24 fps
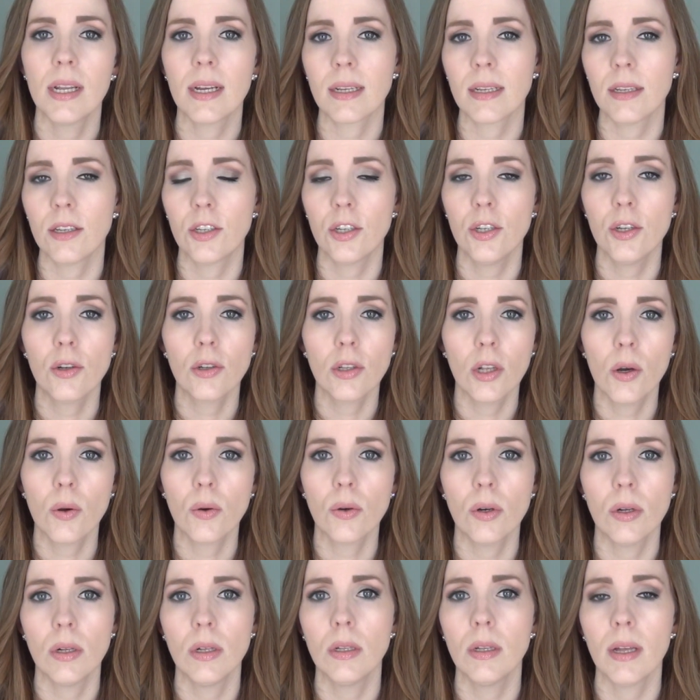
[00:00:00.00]
to your
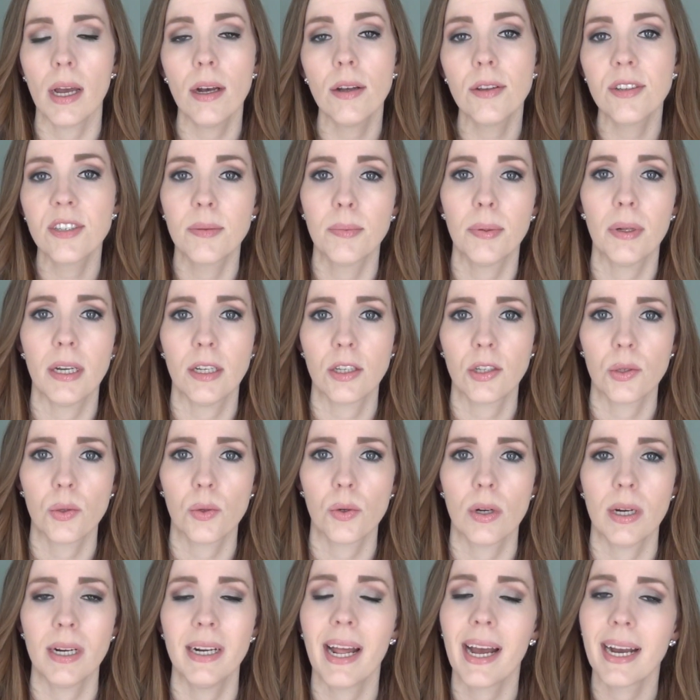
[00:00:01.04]
local health supply
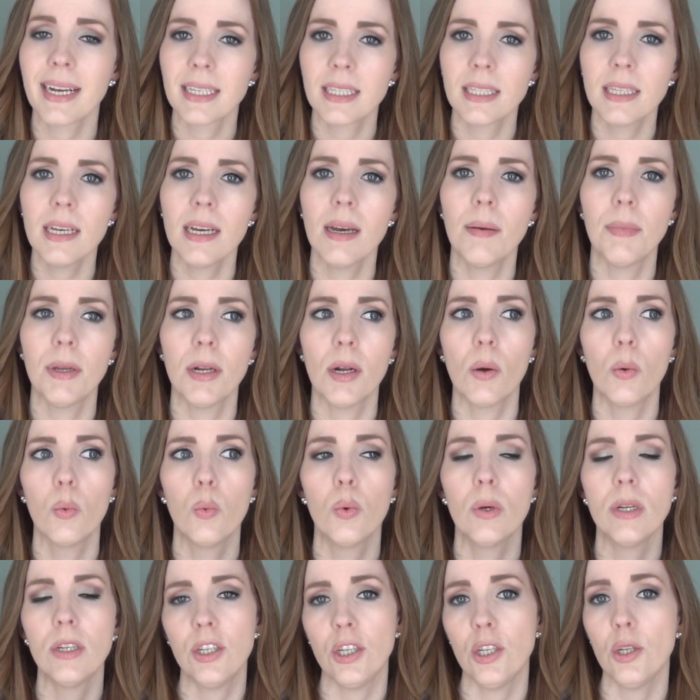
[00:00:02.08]
store and ask them, you know,
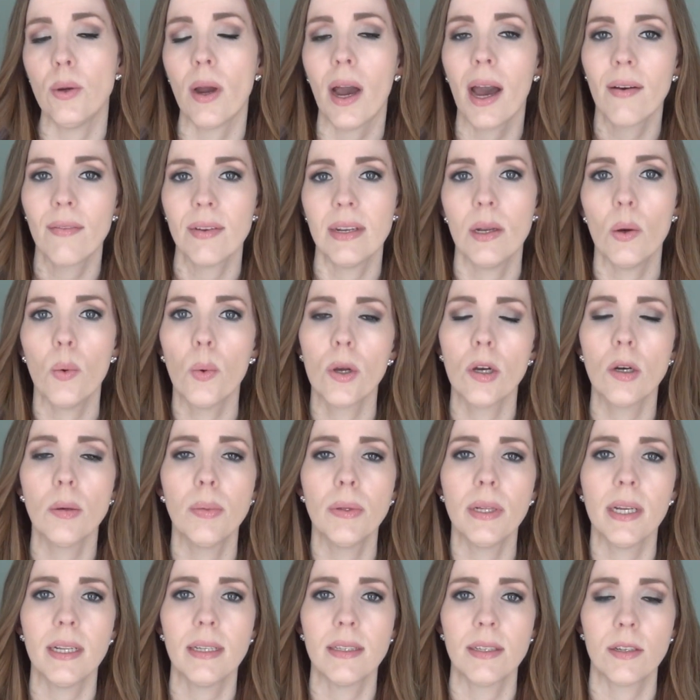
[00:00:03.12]
would do you have any oil
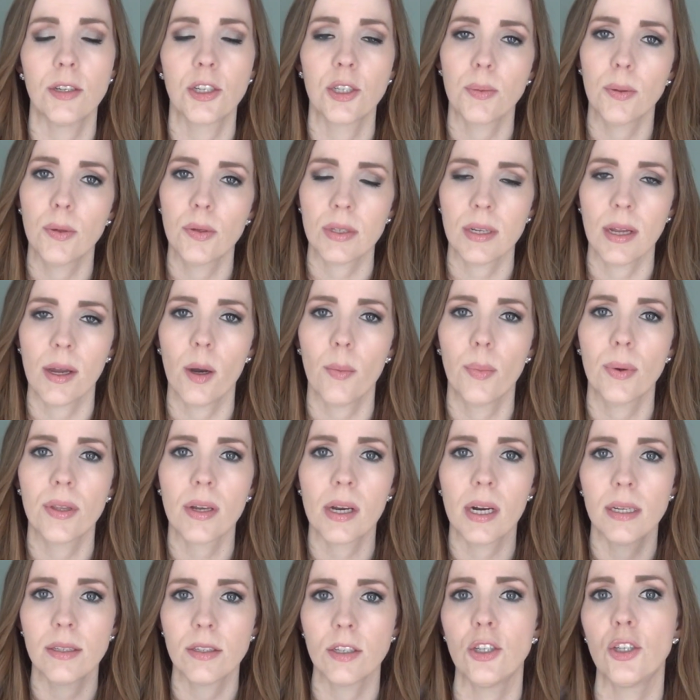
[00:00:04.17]
blends that are supposed to help with
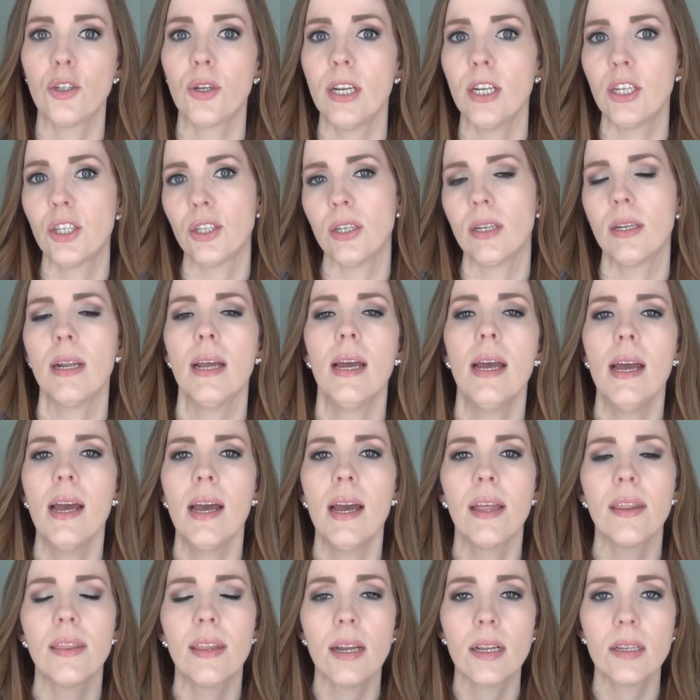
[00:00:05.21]
concentration?
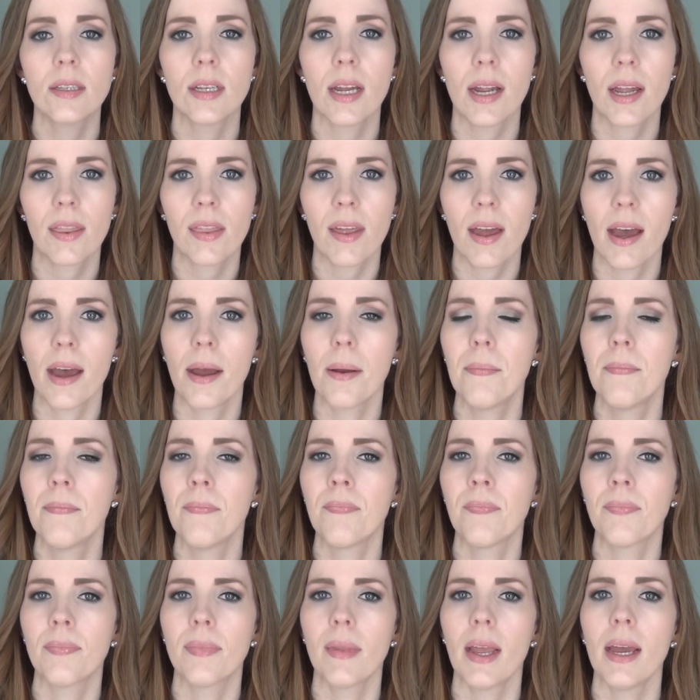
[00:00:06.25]
Things like that
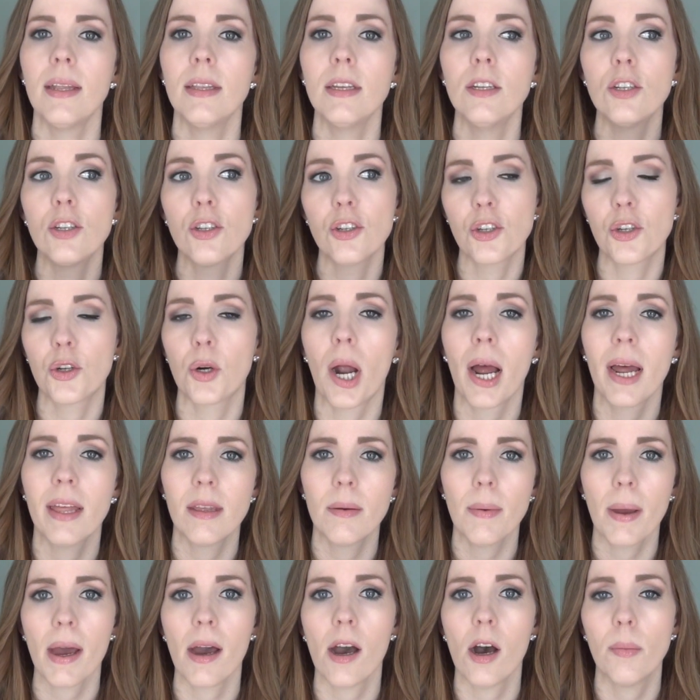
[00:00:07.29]
and then just try
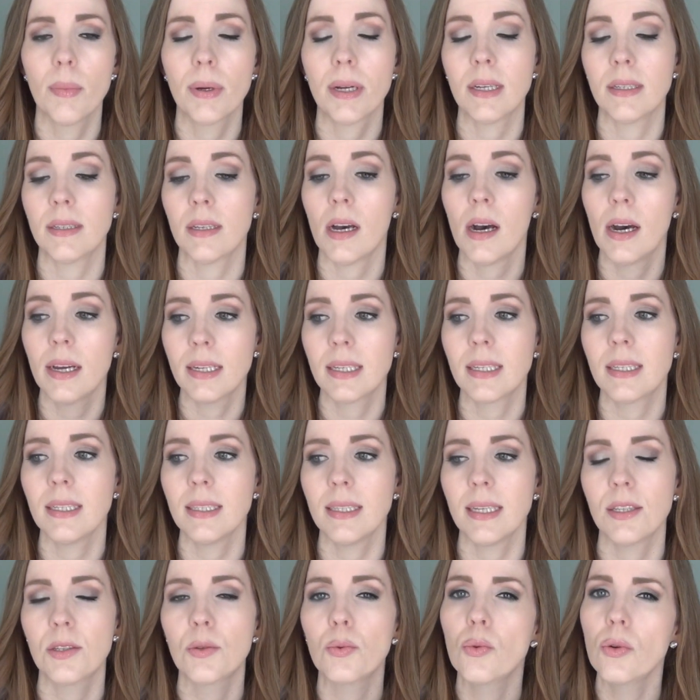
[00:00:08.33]
them out because honestly,
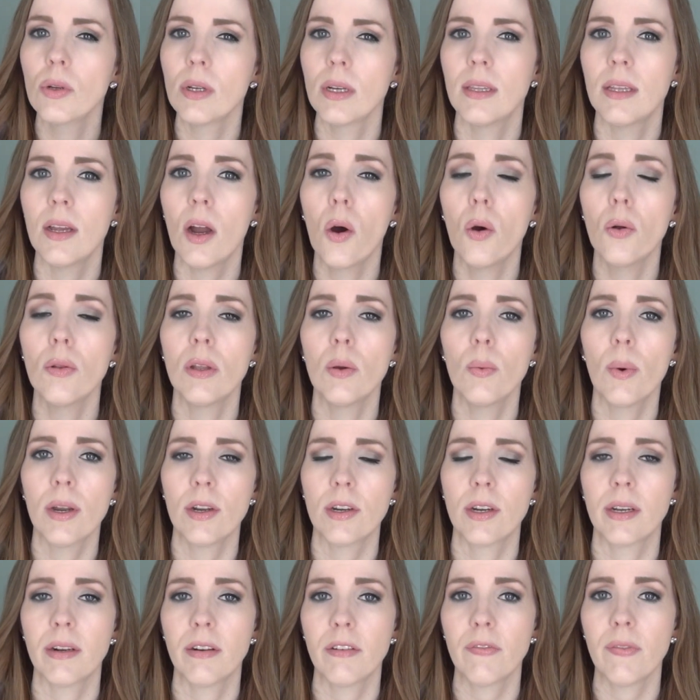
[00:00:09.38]
that's really the only way
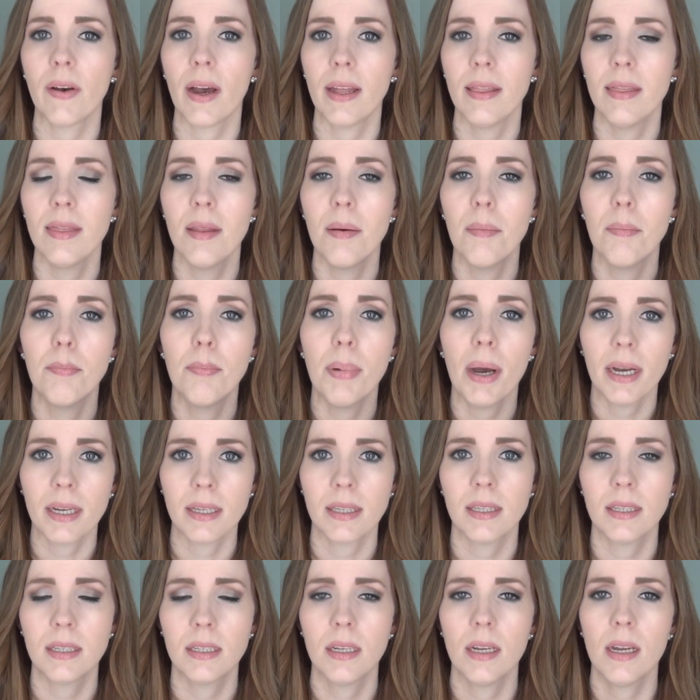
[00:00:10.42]
you're gonna find the
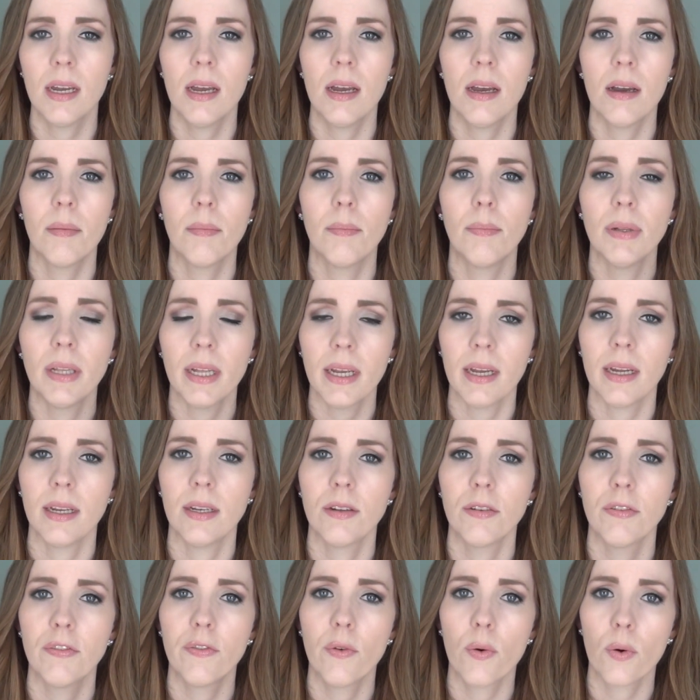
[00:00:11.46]
best
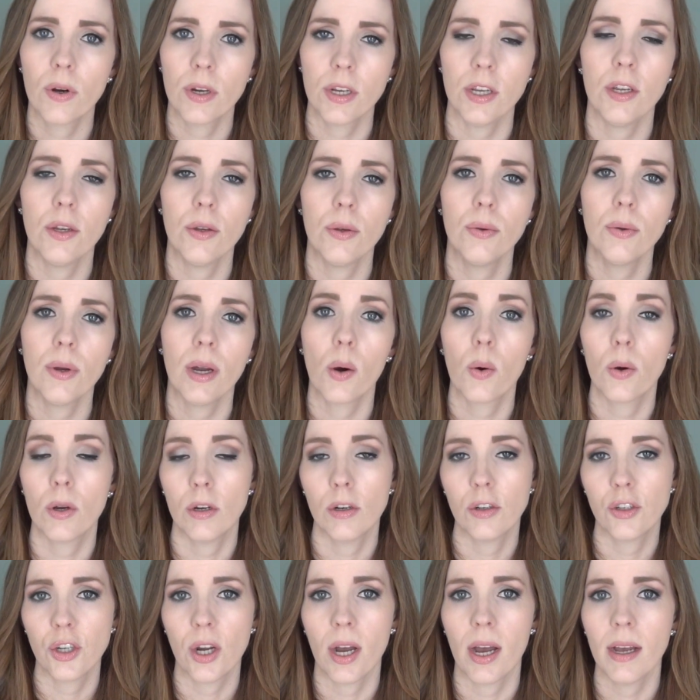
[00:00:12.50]
blend for you or
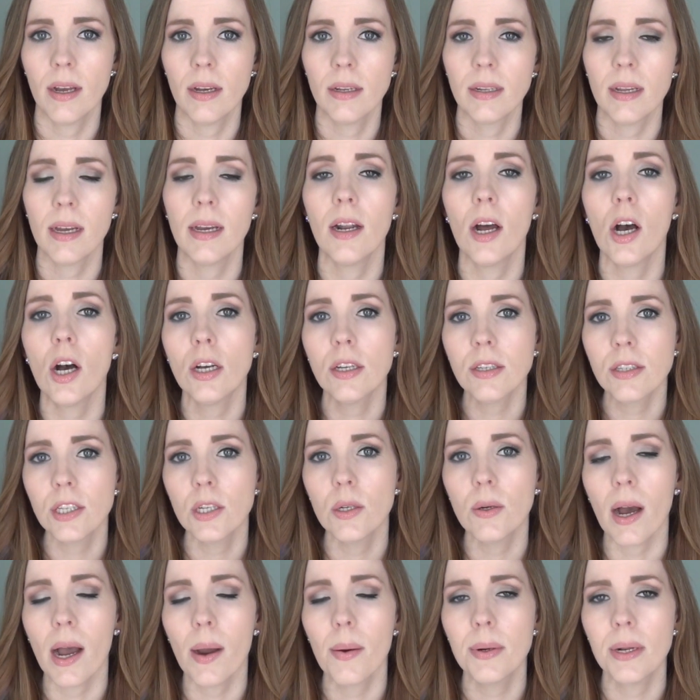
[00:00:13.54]
your child. And also,
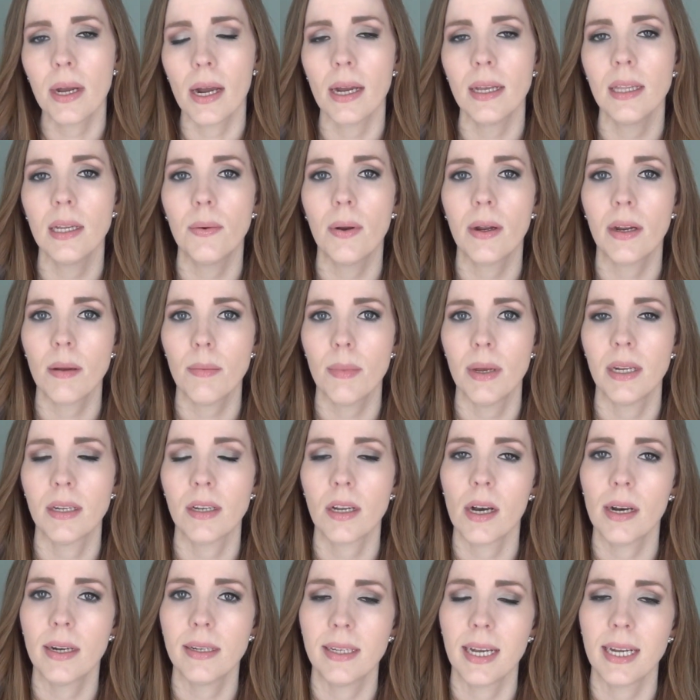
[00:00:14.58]
I would highly recommend
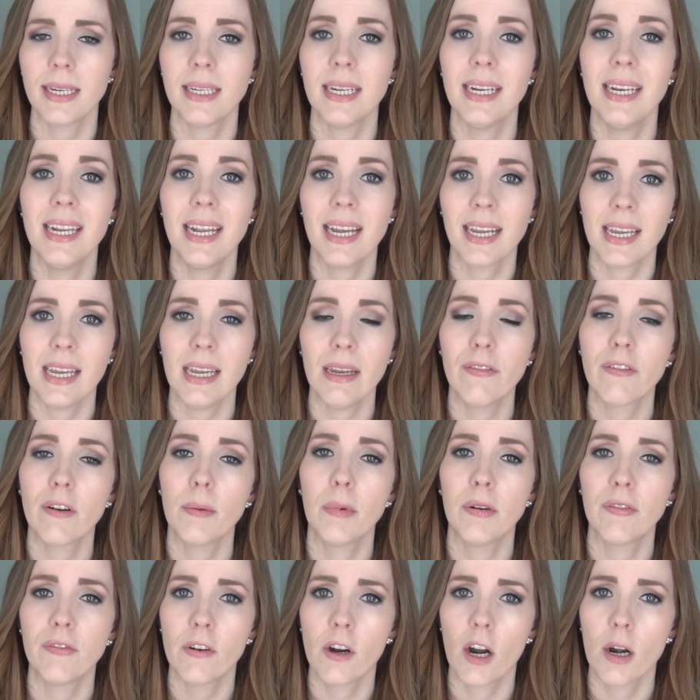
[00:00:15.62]
contacting Nikki
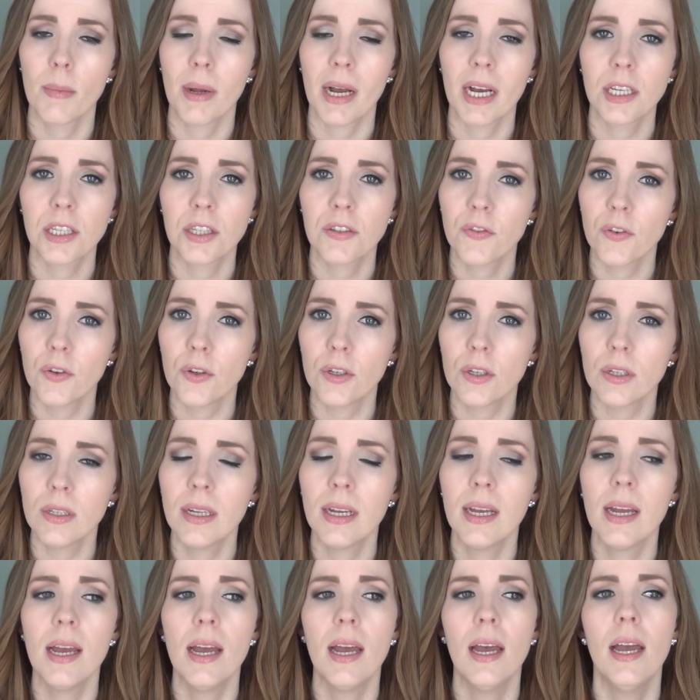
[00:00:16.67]
from A Farmhouse Full.